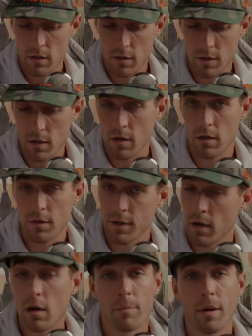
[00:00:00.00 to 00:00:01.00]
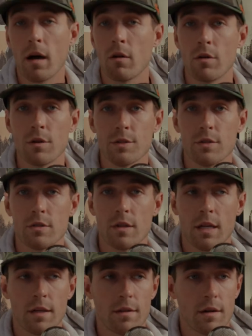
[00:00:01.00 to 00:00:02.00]
there are potholes,
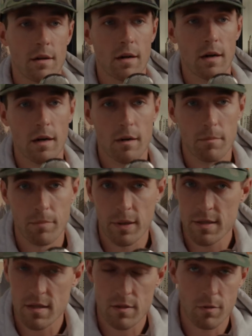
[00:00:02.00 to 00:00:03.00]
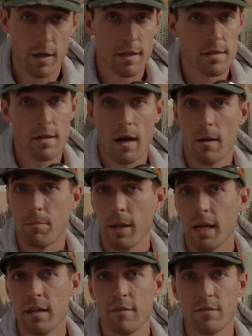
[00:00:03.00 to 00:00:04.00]
and there are places where it's not
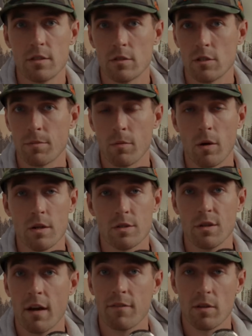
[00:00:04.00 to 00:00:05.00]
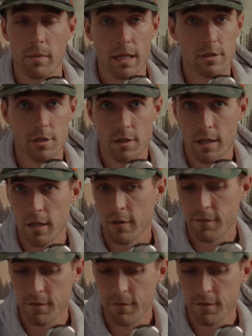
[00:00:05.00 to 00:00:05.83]
paved super well, so you have to make sure that your